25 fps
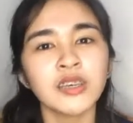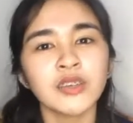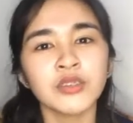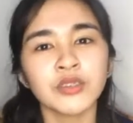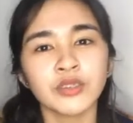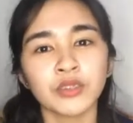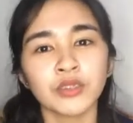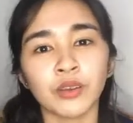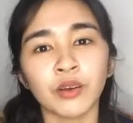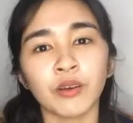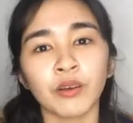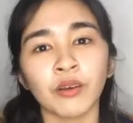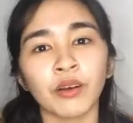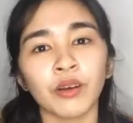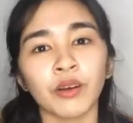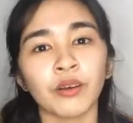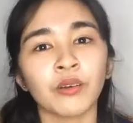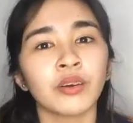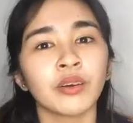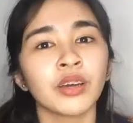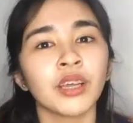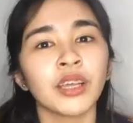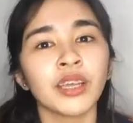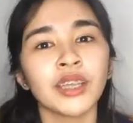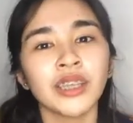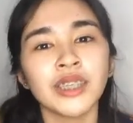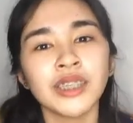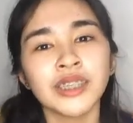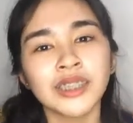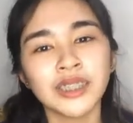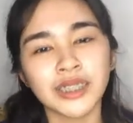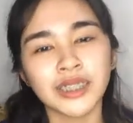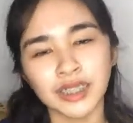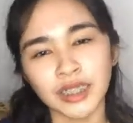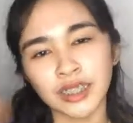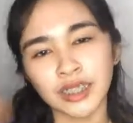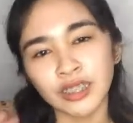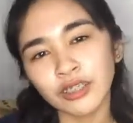So
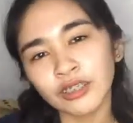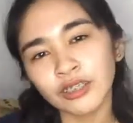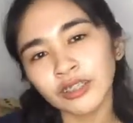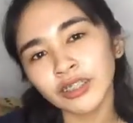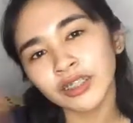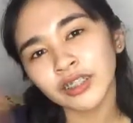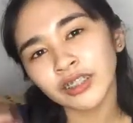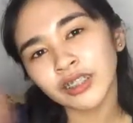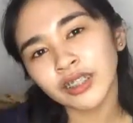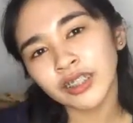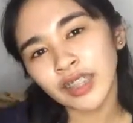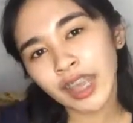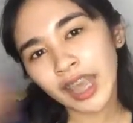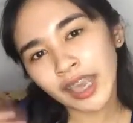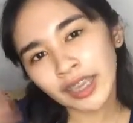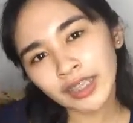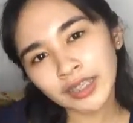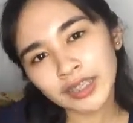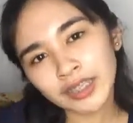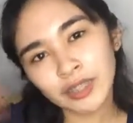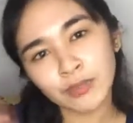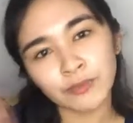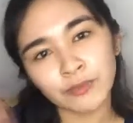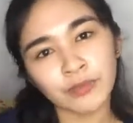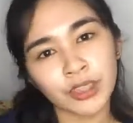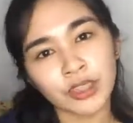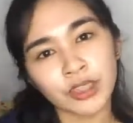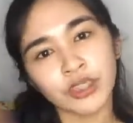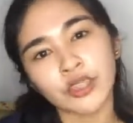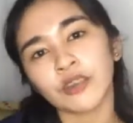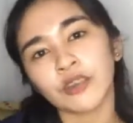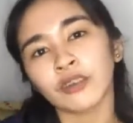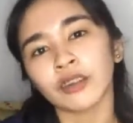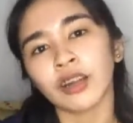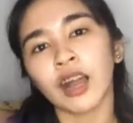see you on the next video,